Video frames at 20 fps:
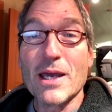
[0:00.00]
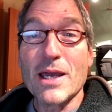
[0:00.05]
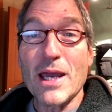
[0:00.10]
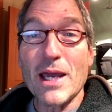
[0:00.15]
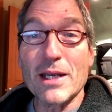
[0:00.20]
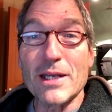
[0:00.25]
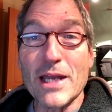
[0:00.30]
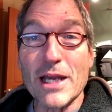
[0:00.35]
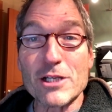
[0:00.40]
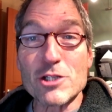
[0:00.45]

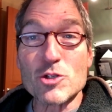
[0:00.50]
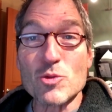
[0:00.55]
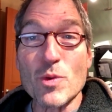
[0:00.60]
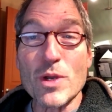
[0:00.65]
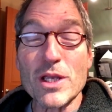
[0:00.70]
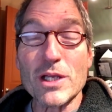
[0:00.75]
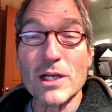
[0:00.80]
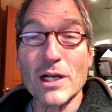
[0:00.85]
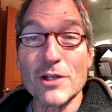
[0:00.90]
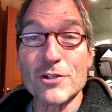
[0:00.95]
And next
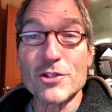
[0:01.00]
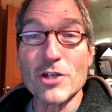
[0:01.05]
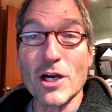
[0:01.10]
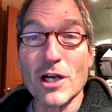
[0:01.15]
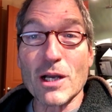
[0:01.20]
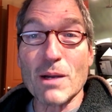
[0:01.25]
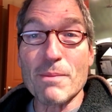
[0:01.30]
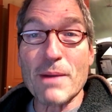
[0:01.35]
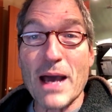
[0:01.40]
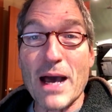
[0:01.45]
week, I'll
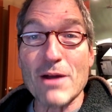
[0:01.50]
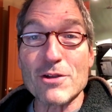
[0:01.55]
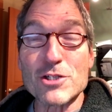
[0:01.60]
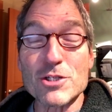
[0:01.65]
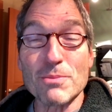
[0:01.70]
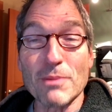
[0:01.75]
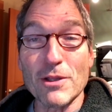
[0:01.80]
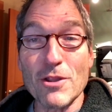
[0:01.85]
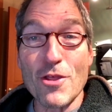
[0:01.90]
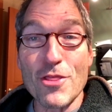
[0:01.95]
talk about
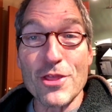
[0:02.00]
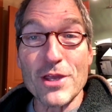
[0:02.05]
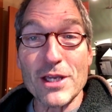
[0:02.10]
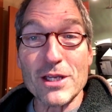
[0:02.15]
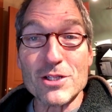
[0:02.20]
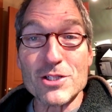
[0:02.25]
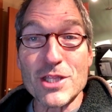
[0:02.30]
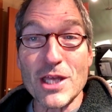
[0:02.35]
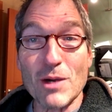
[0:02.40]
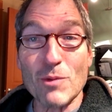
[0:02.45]
some other
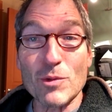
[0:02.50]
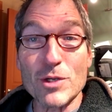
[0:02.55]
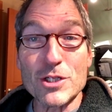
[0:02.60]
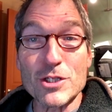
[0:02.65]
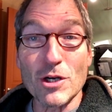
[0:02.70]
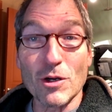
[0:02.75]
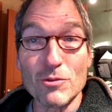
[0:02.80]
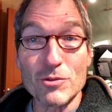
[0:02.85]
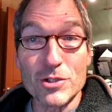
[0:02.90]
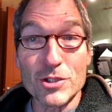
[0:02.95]
things that we
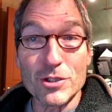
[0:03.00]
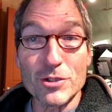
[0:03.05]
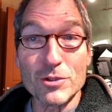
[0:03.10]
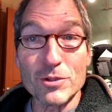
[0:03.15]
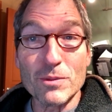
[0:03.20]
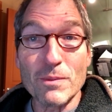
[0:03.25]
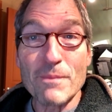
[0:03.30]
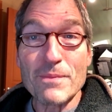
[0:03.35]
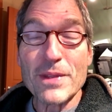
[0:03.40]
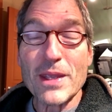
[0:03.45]
don't
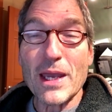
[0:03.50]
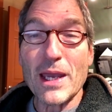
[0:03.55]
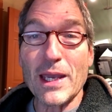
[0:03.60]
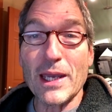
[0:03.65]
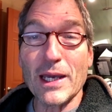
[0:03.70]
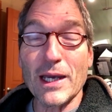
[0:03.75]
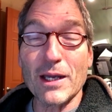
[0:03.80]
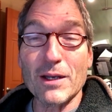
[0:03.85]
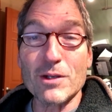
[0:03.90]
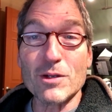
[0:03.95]
do
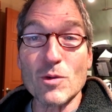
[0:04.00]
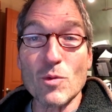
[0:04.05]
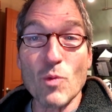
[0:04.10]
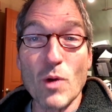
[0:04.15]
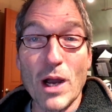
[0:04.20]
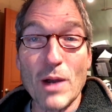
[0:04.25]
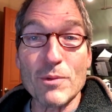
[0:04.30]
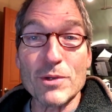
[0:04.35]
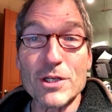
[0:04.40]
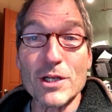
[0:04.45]
and
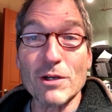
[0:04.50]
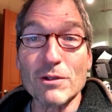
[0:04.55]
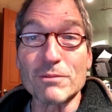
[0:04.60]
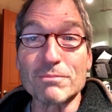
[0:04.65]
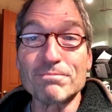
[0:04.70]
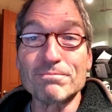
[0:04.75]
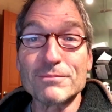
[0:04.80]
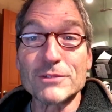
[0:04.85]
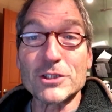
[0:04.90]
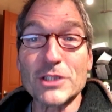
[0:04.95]
why we don't.
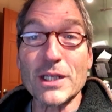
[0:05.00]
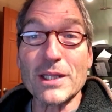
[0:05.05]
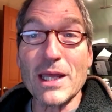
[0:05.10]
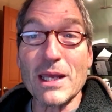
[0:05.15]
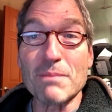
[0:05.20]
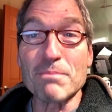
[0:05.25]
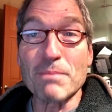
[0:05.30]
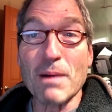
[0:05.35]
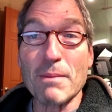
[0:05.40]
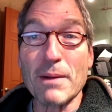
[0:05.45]
See you
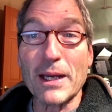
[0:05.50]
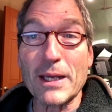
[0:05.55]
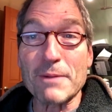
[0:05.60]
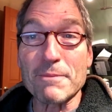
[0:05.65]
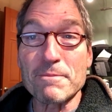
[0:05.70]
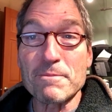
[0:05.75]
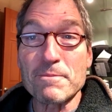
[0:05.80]
then. Bye-bye.